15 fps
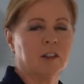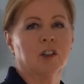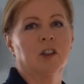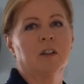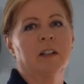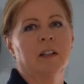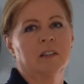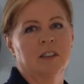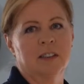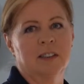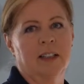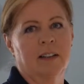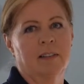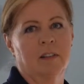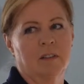cook out the
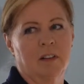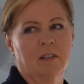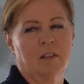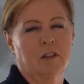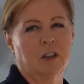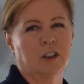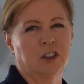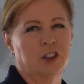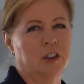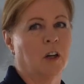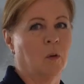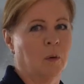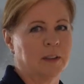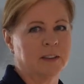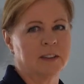taste of the starch. You
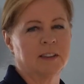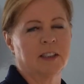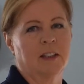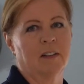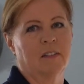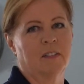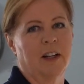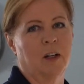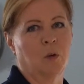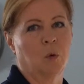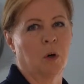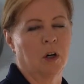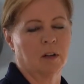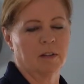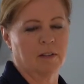don't want the taste of that
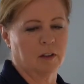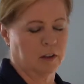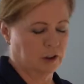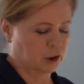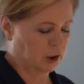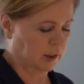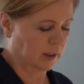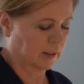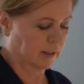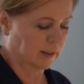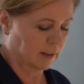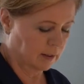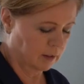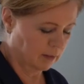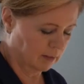raw starch in
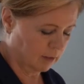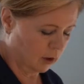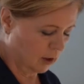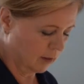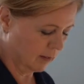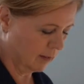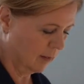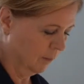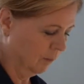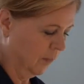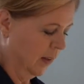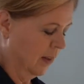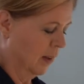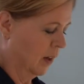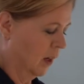the sauce.
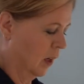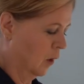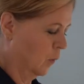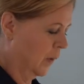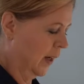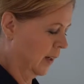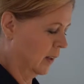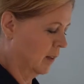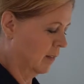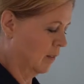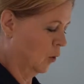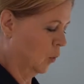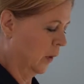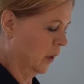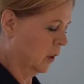All right,
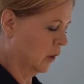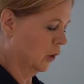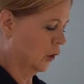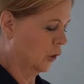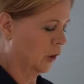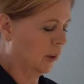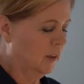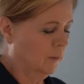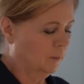so we are good.